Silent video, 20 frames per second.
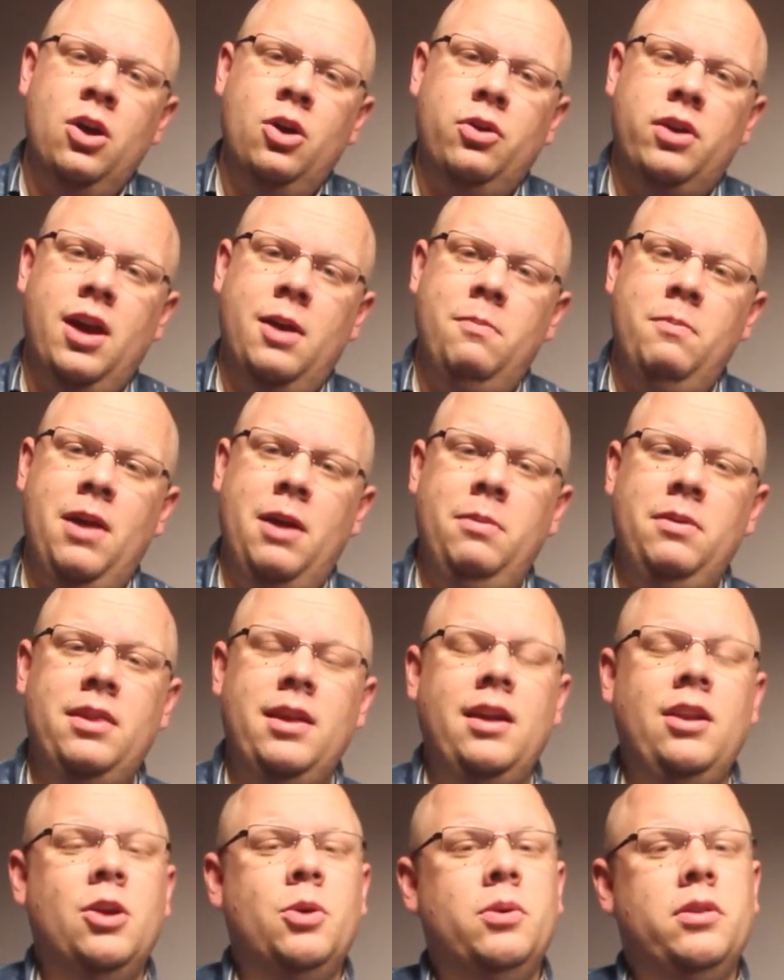okay, maybe
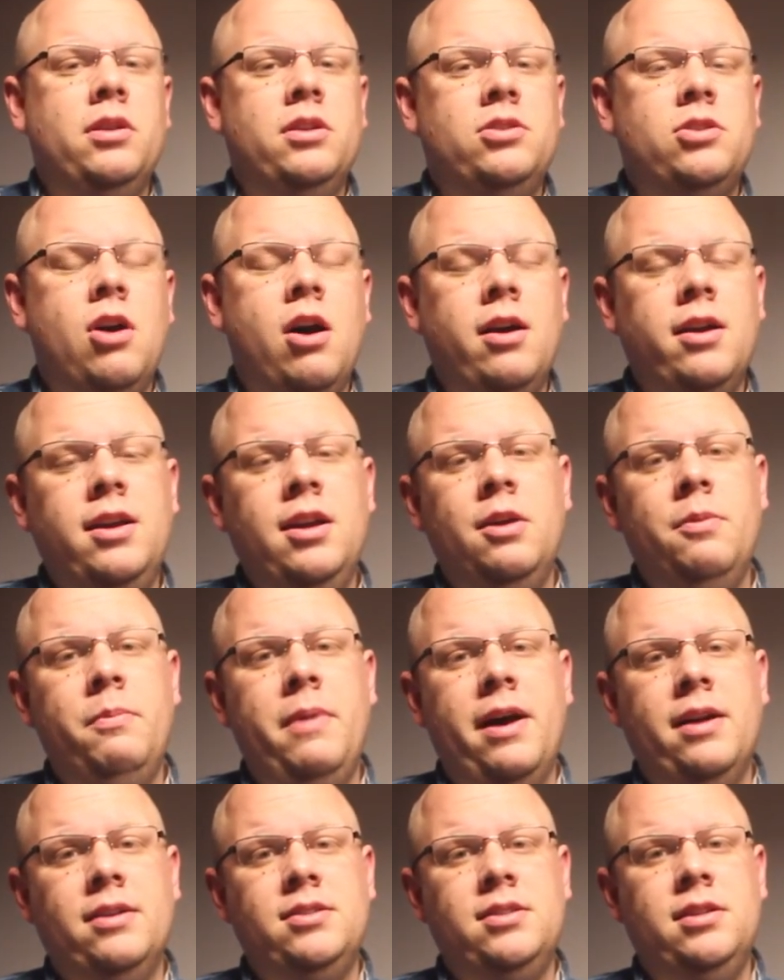they know what they're talking
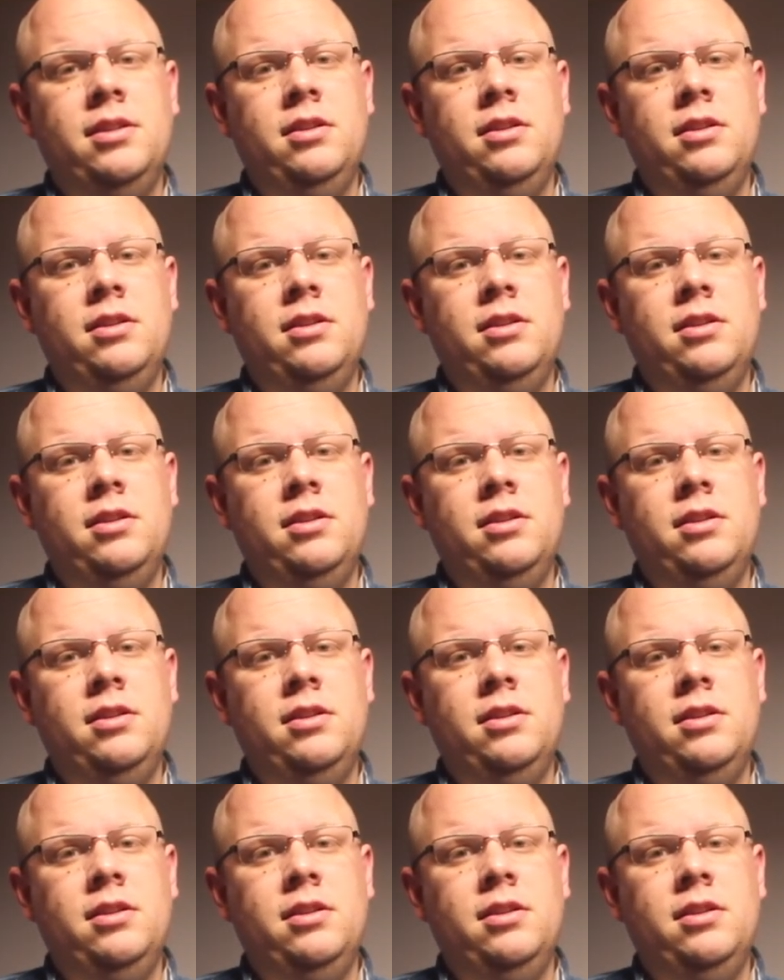about,